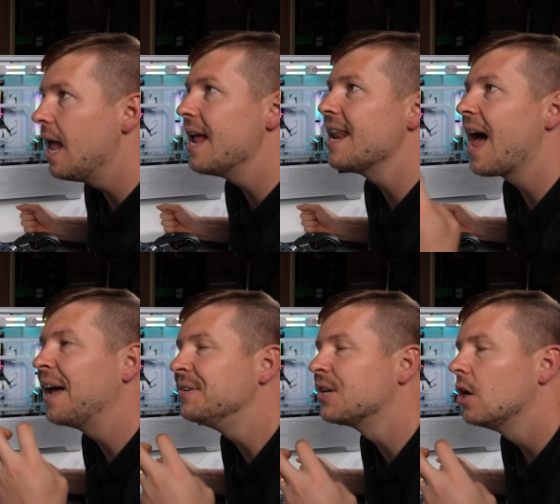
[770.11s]
It
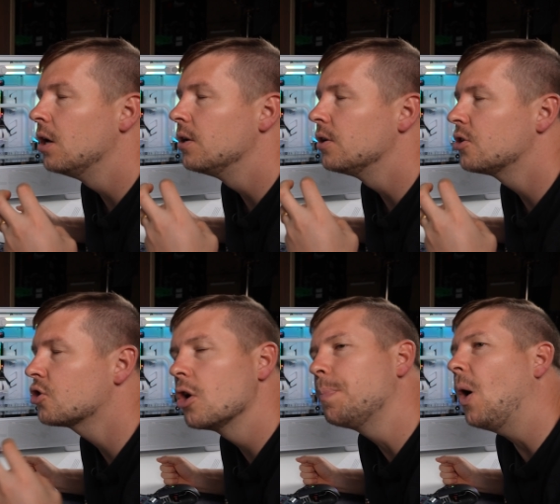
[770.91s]
has
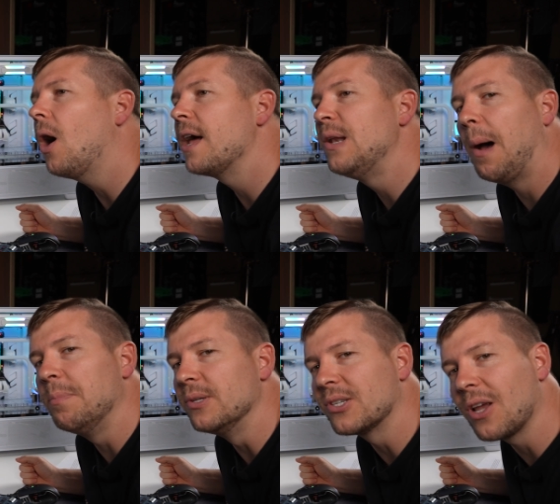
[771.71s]
super high
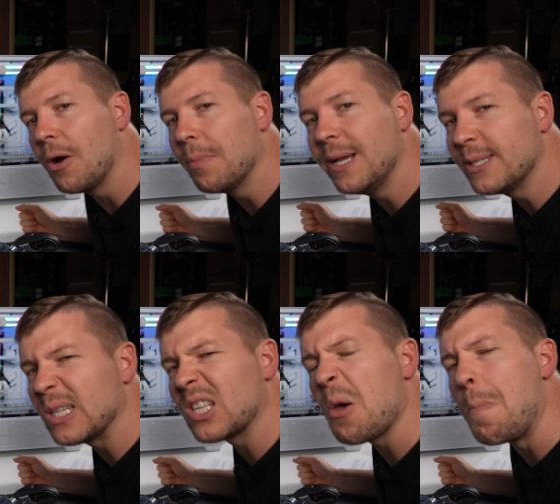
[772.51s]
numbers, so it means
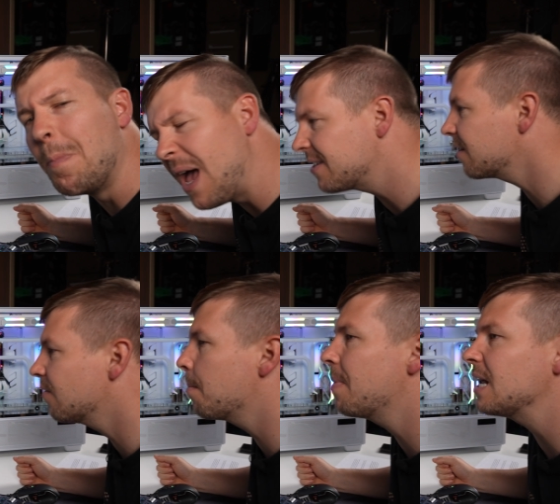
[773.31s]
it's the best
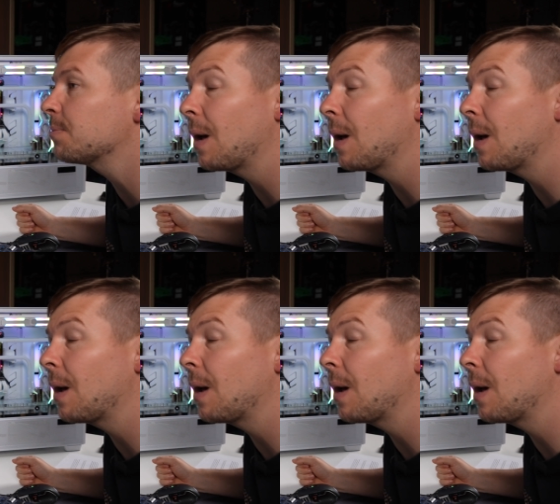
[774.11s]
of the best.